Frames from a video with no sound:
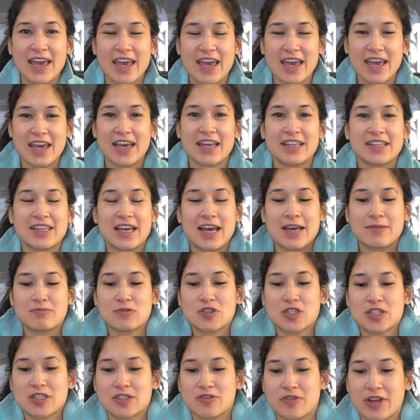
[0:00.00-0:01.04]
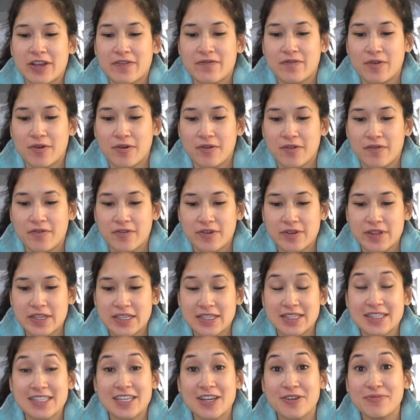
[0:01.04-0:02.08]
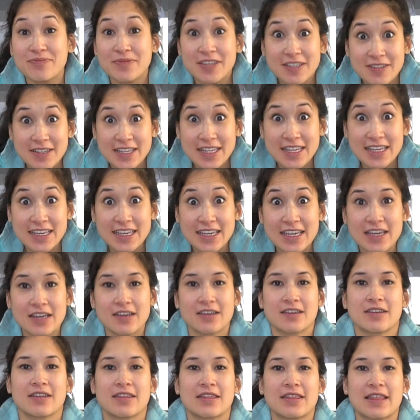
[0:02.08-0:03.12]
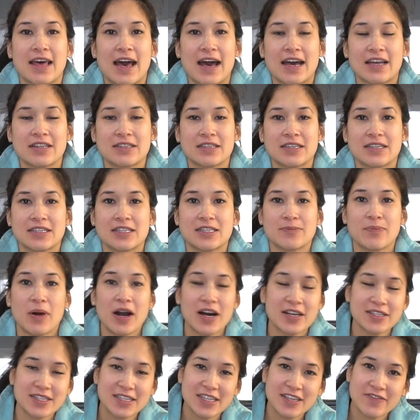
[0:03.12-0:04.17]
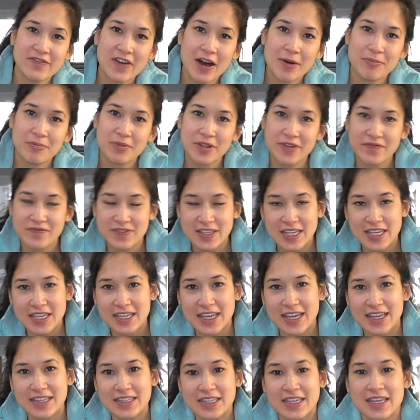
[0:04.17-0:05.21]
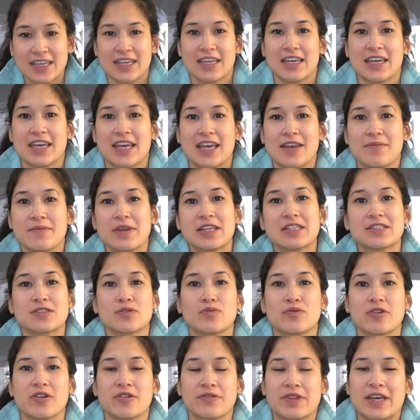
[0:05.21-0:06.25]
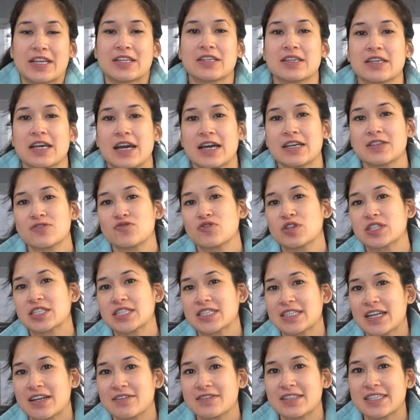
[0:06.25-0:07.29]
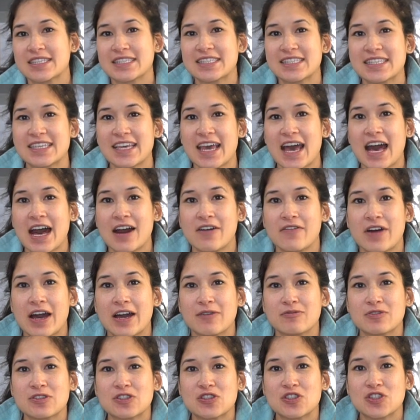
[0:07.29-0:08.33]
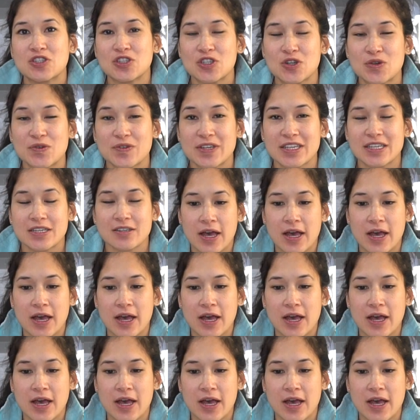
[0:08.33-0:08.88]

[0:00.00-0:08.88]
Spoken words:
and I'm just grateful for this community, that it's positive, uplifting, and it means the world that you guys reached out to see how I was doing.